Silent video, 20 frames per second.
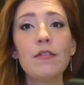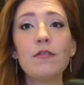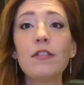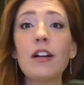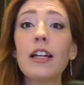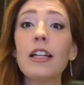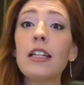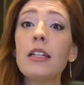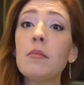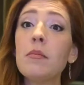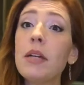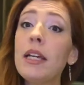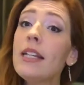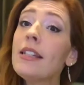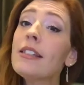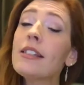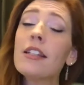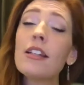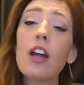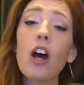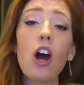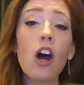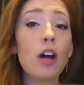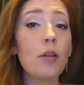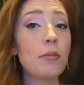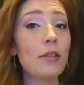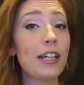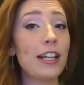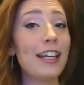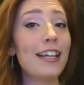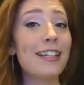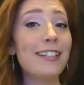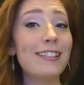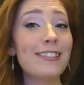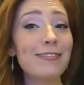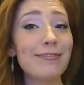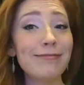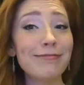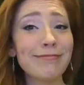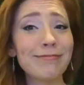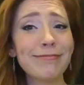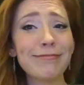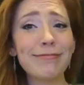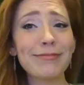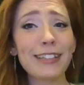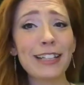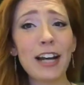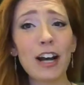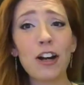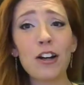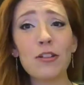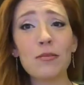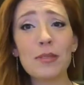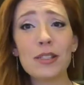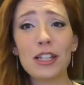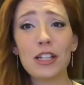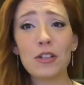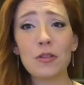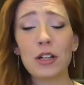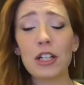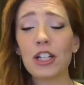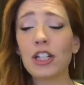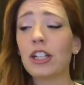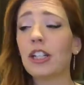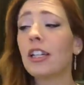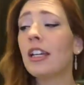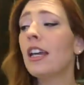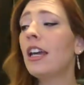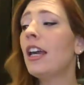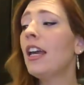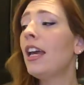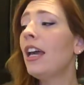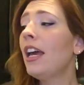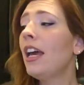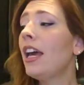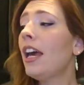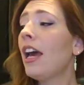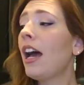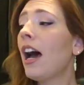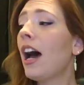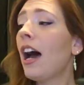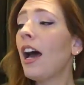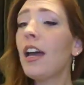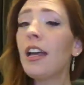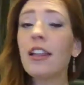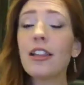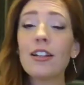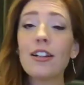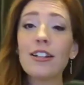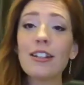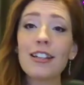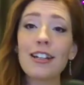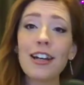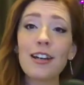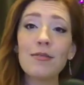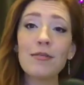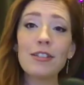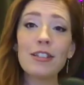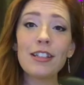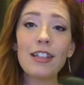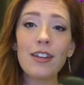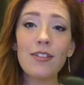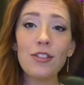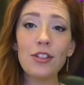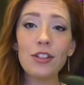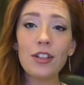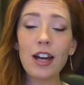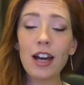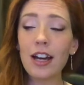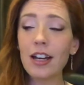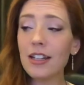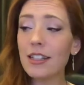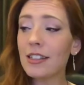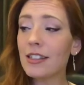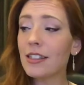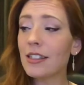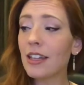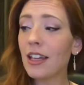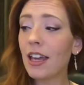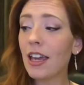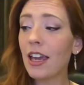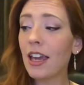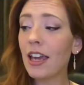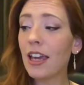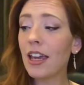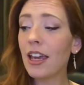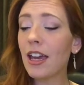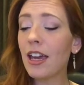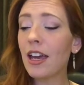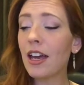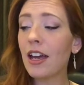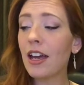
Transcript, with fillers: finding peace and harmony in our home situation. I thought that I would give you guys a